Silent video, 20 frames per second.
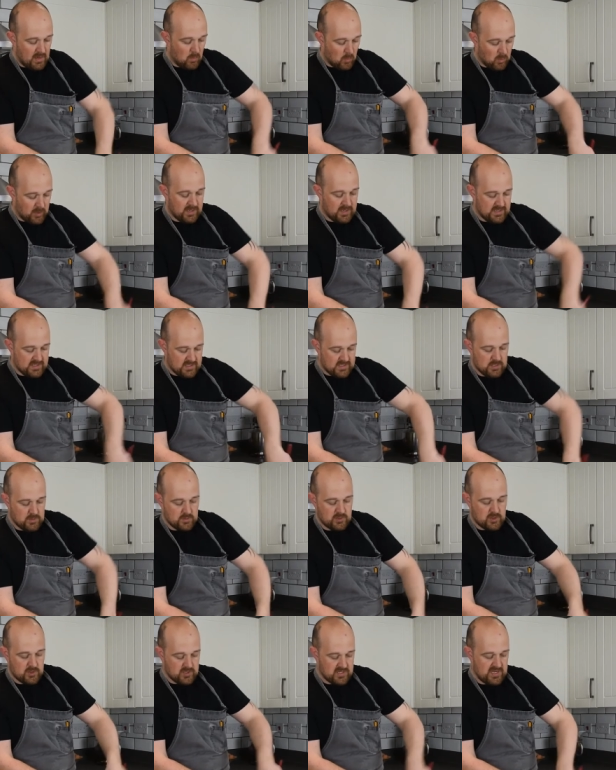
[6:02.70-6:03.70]
what you need to do is
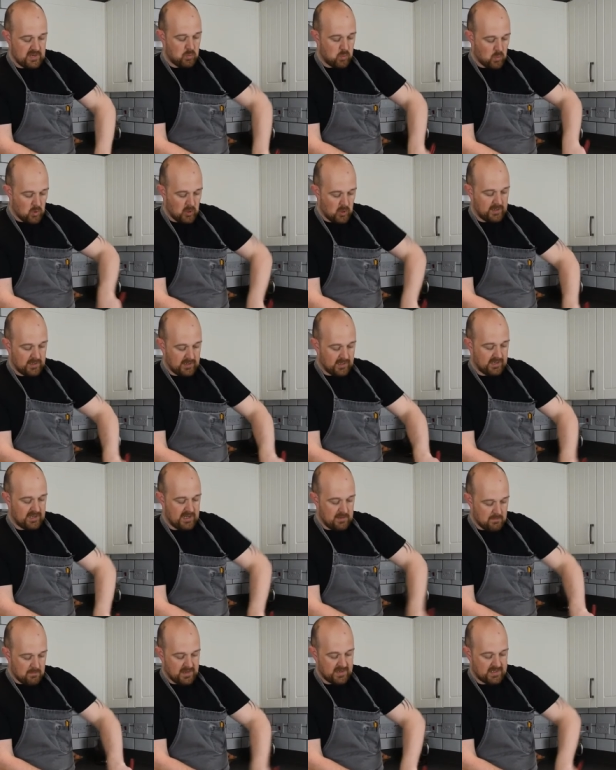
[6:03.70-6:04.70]
just keep working it and
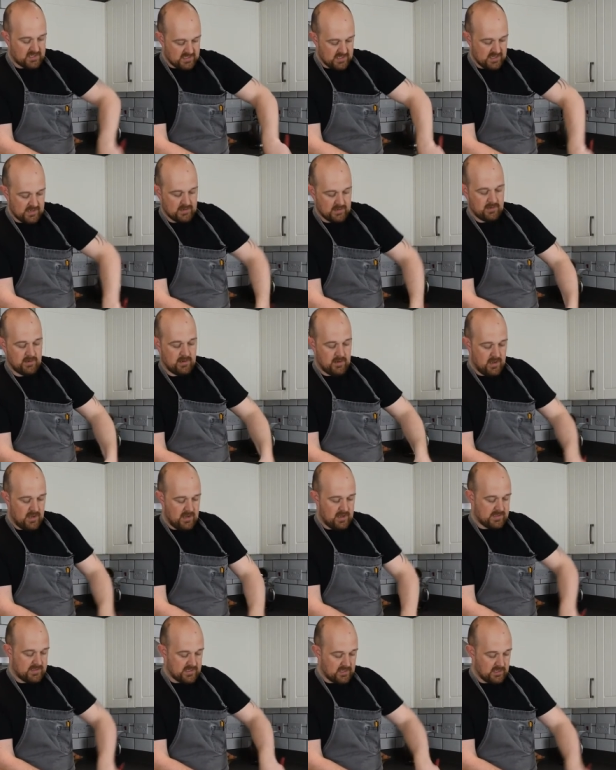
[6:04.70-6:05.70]
keep mixing it
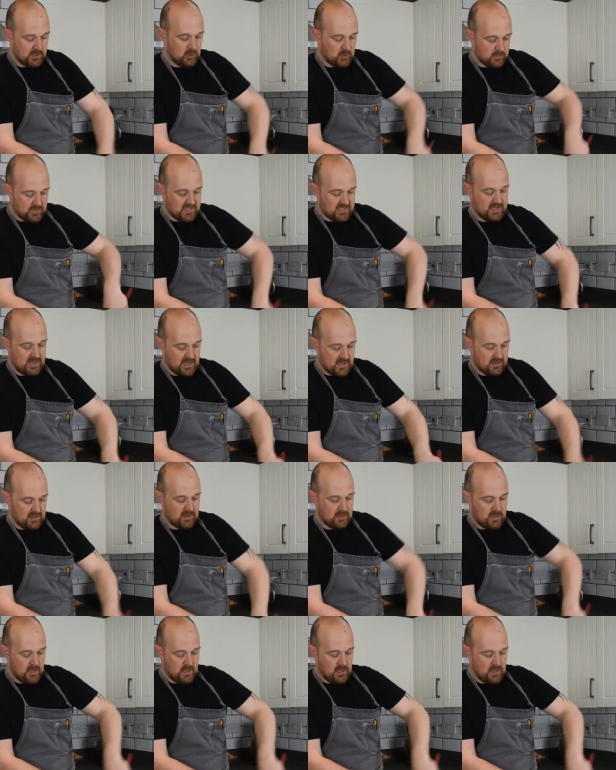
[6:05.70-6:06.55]
until it comes together.